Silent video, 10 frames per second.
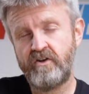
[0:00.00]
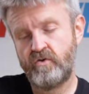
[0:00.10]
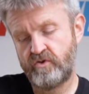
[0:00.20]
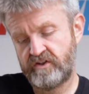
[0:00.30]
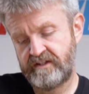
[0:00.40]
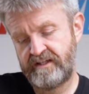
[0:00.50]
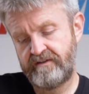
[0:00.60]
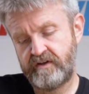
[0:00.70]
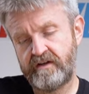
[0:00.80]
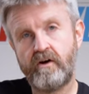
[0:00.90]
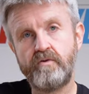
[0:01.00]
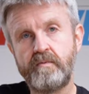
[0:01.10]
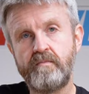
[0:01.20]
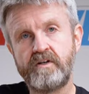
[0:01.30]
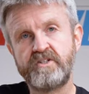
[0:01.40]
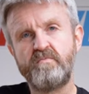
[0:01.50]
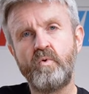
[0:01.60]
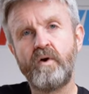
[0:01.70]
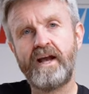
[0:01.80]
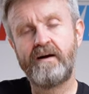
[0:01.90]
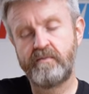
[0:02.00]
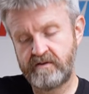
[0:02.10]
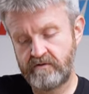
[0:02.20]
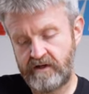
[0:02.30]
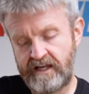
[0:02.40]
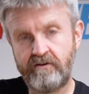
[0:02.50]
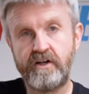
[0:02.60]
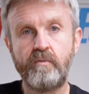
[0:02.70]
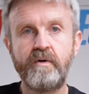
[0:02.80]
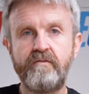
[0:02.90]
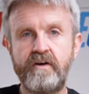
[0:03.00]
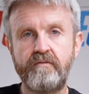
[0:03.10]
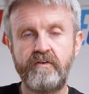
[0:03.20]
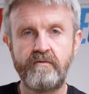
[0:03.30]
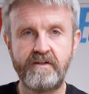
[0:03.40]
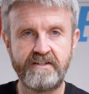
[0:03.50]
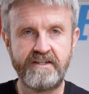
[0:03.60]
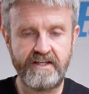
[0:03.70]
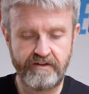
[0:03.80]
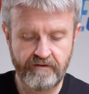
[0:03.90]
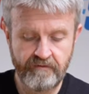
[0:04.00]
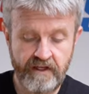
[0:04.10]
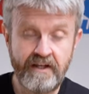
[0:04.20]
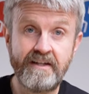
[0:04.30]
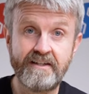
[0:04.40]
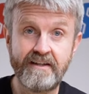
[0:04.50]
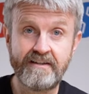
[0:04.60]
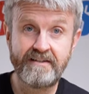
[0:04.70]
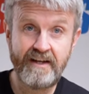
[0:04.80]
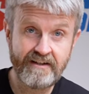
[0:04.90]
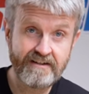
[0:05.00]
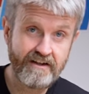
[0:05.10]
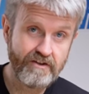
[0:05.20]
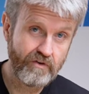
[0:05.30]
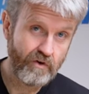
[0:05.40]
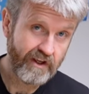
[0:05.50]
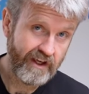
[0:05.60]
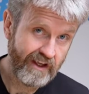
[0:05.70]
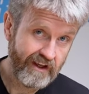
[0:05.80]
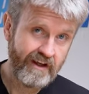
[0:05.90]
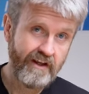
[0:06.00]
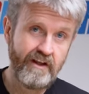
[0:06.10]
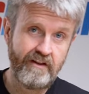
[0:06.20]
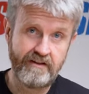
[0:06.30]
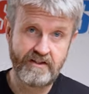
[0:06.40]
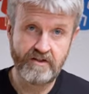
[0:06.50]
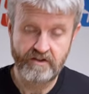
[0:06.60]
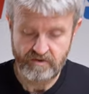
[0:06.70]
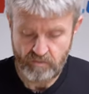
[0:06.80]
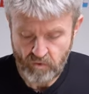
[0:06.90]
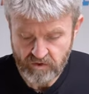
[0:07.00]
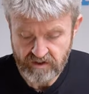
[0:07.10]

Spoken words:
or just leave it open by a small gap to allow a little bit of airflow underneath. To get the second stage of locking, this small